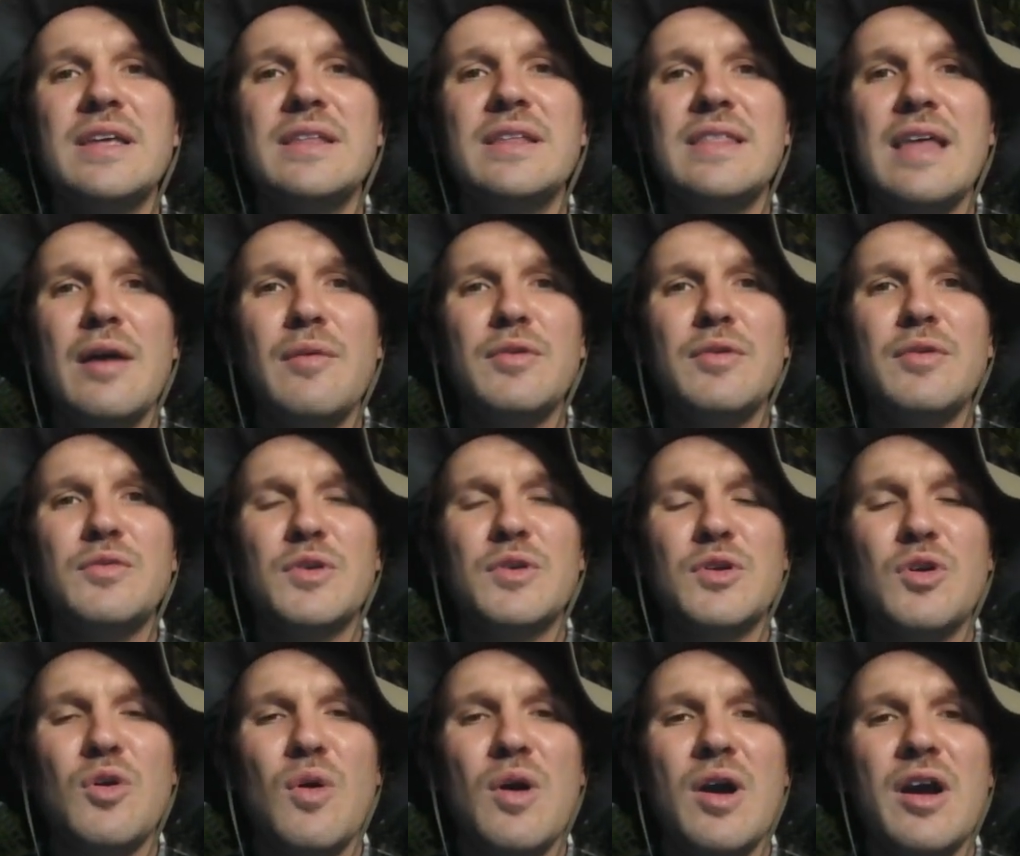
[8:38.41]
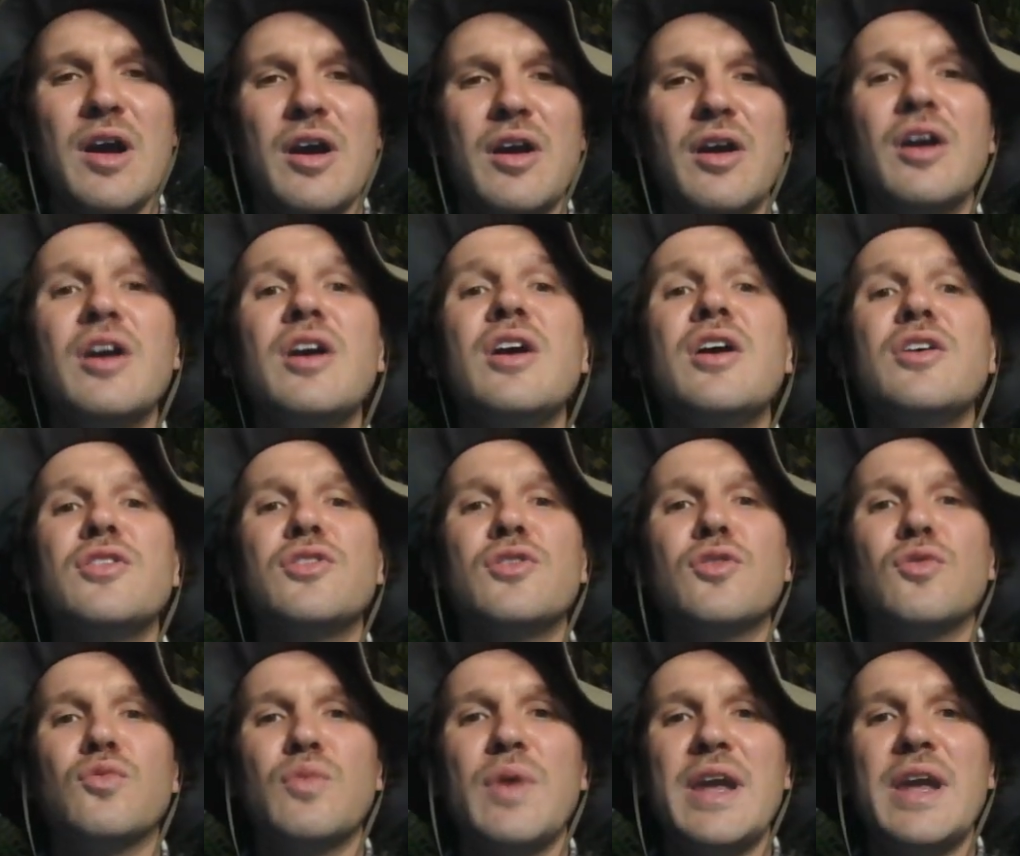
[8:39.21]
that would require the
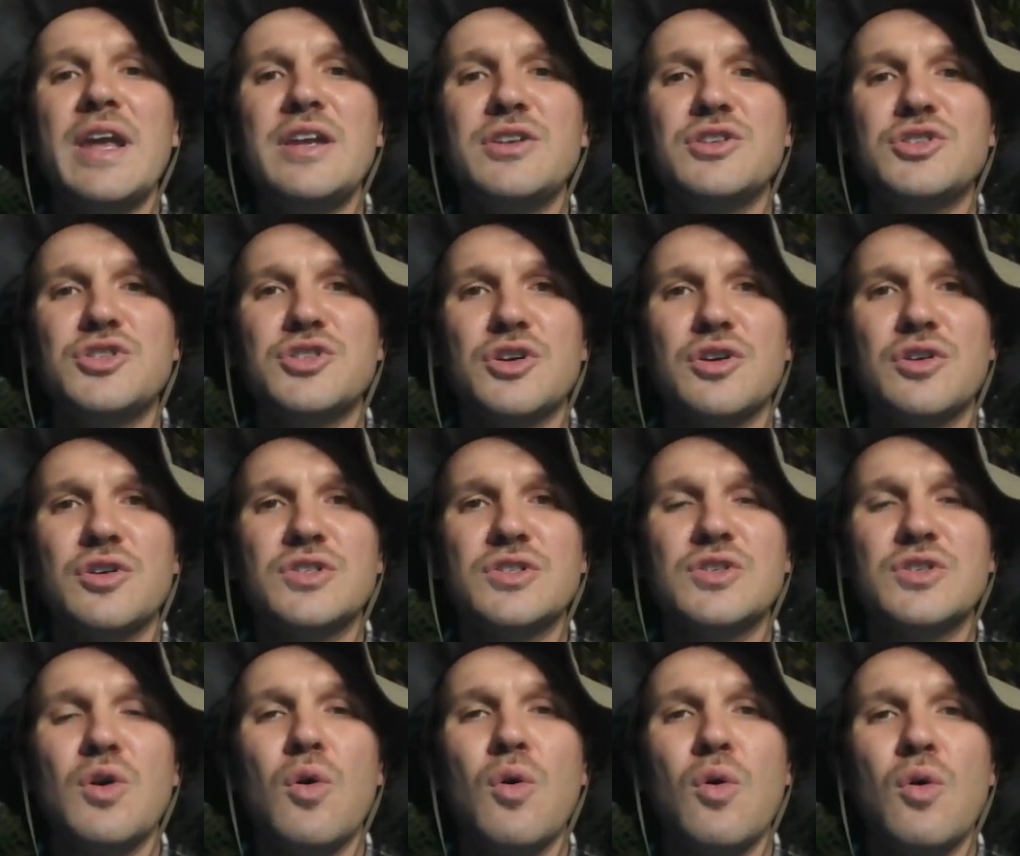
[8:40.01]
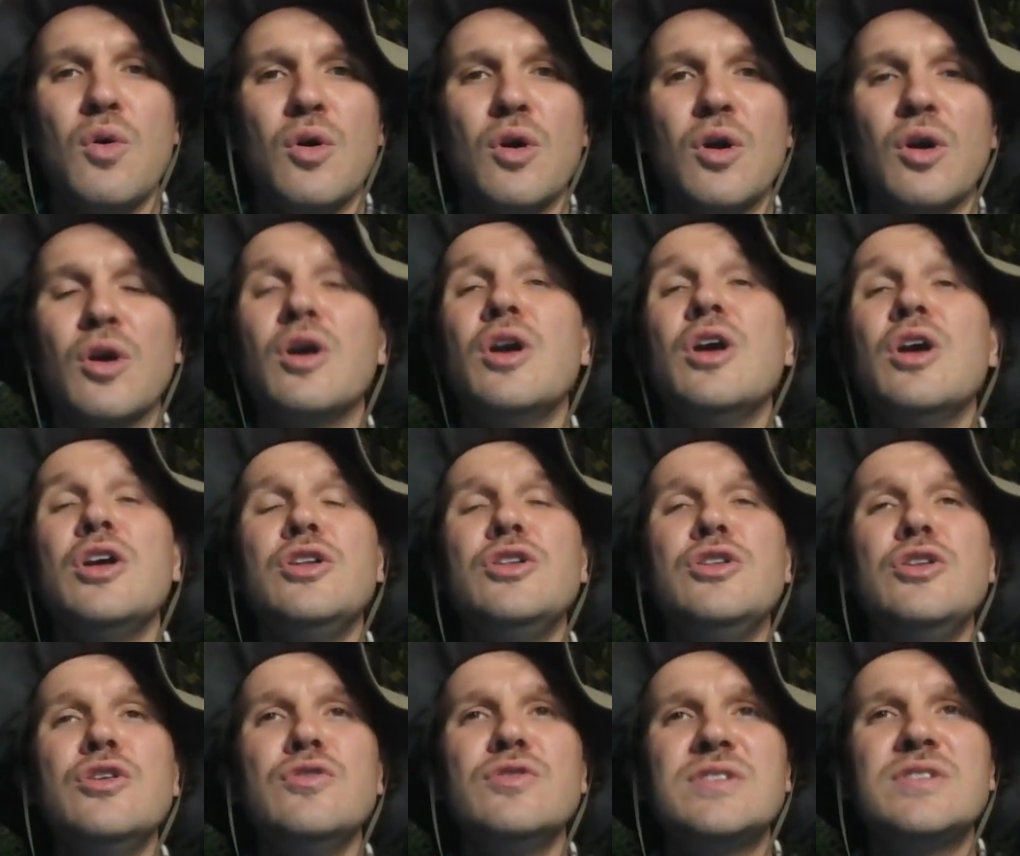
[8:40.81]
rangers or
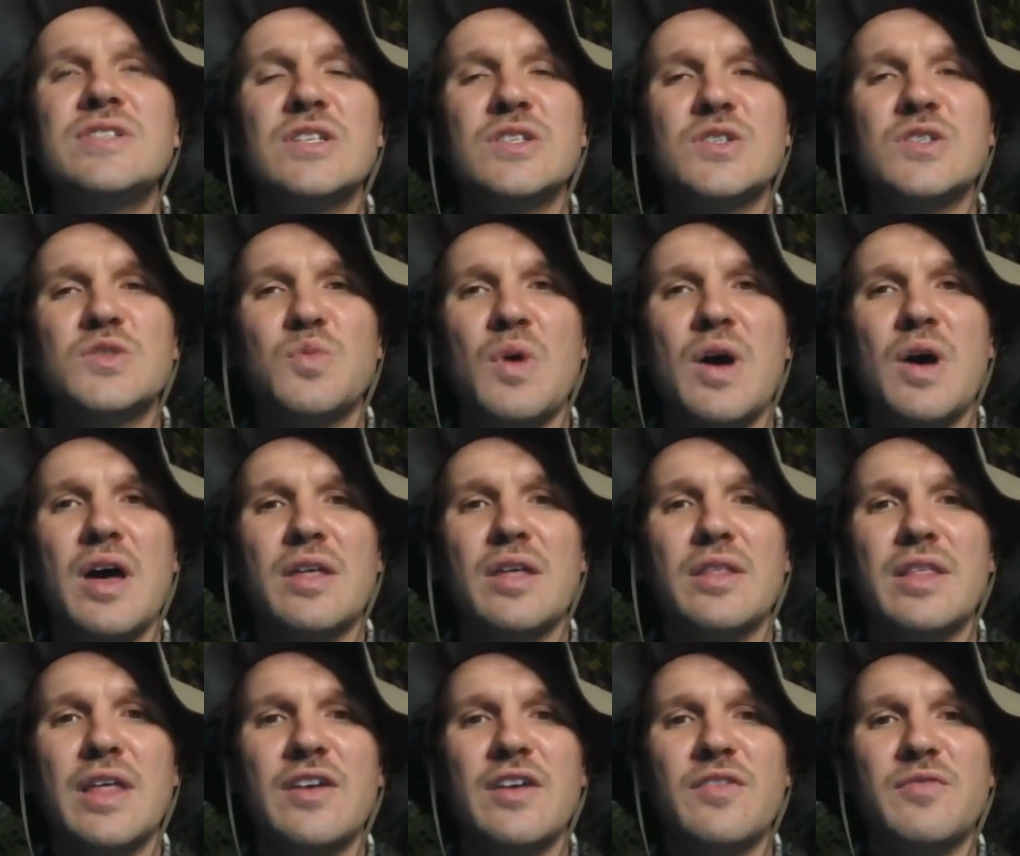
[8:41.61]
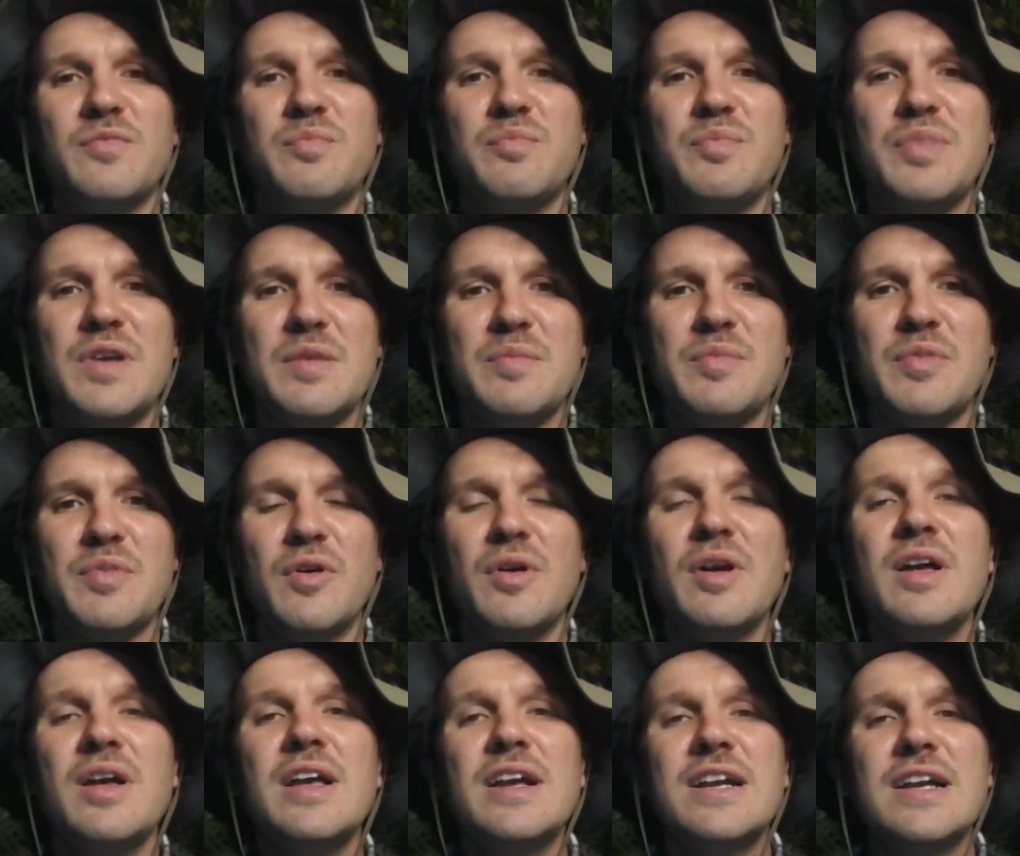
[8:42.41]
nuisance wildlife
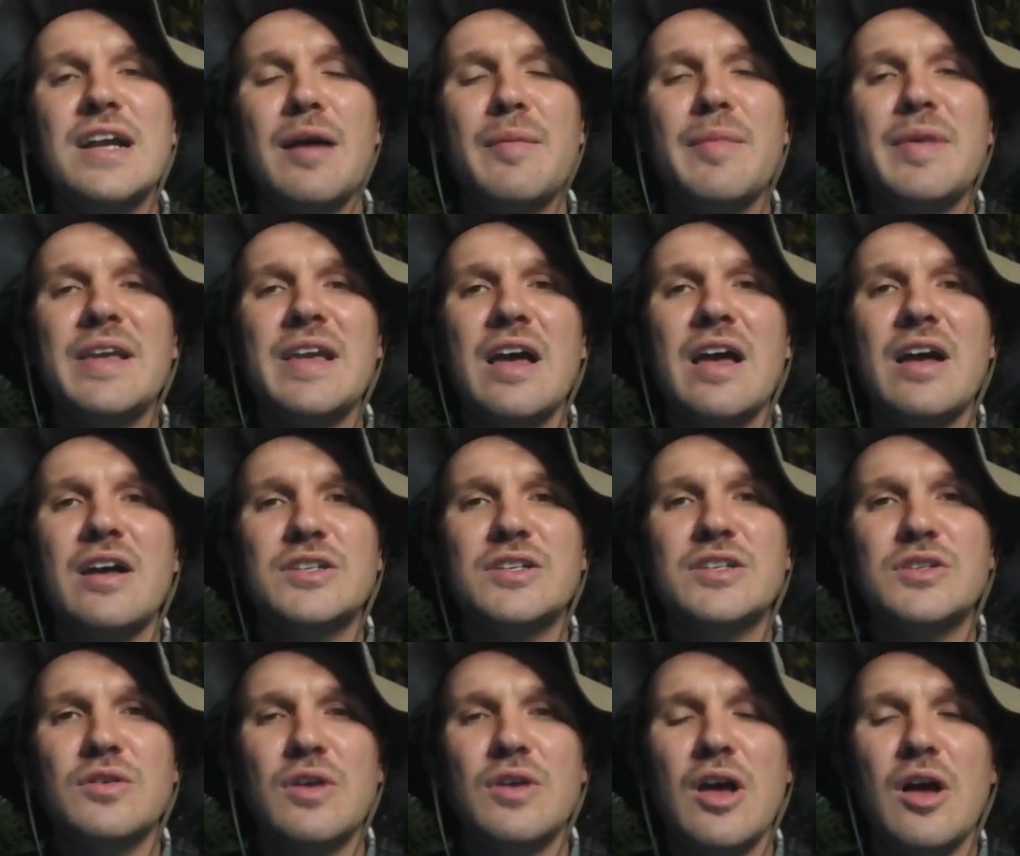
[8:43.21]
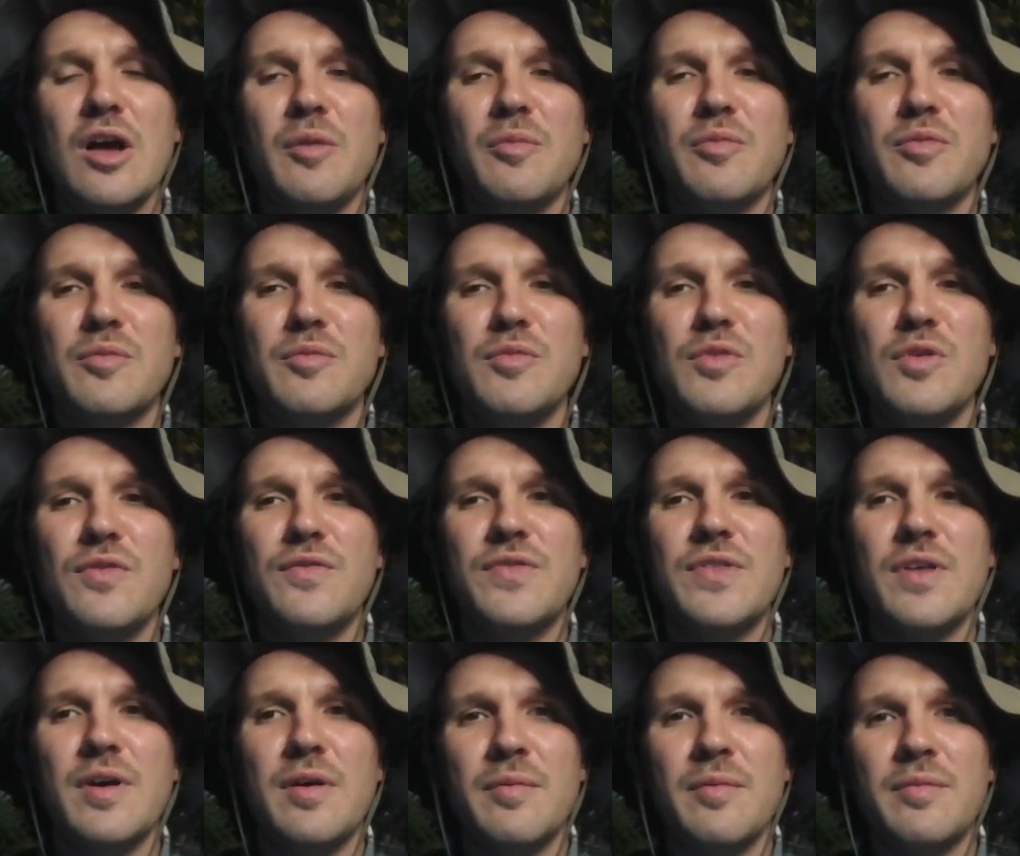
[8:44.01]
people coming out to help remove
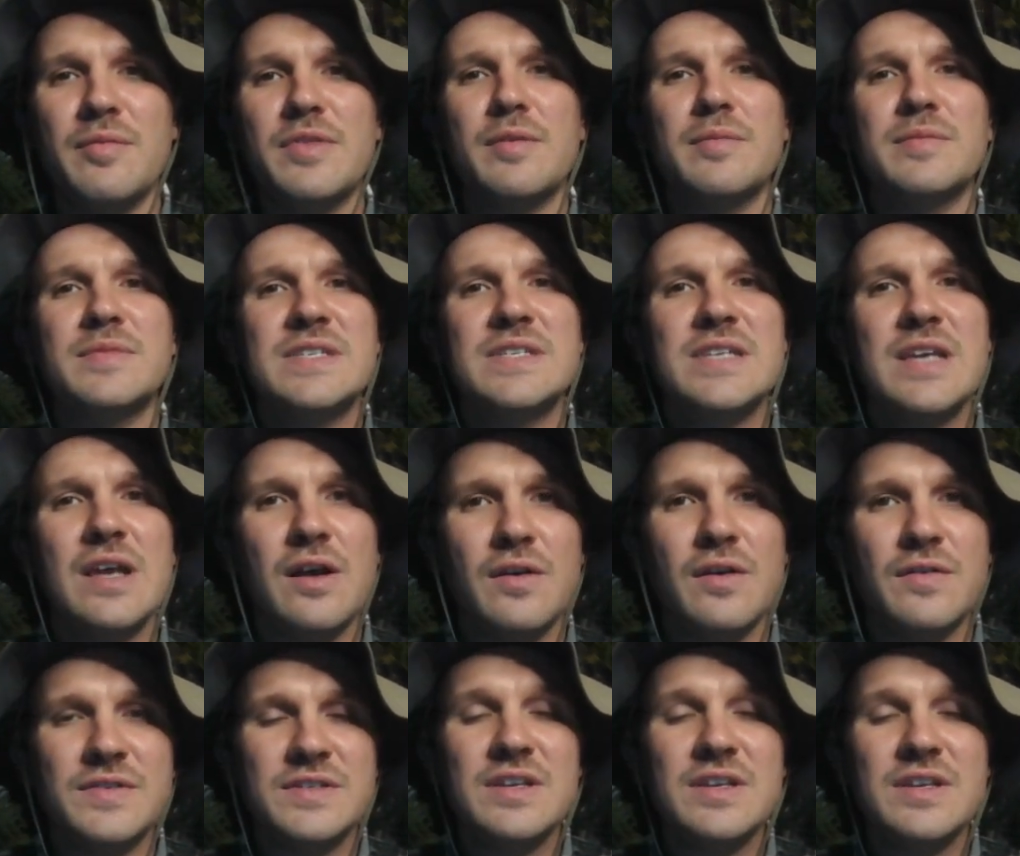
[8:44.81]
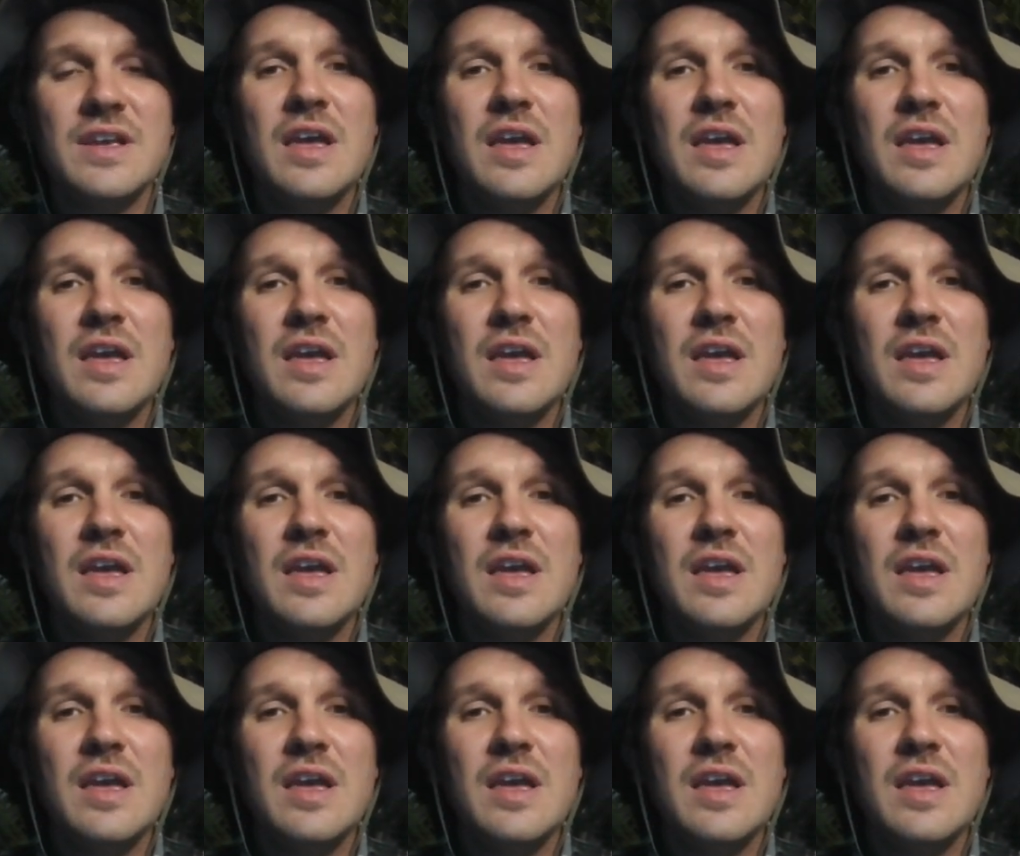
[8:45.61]
them themselves,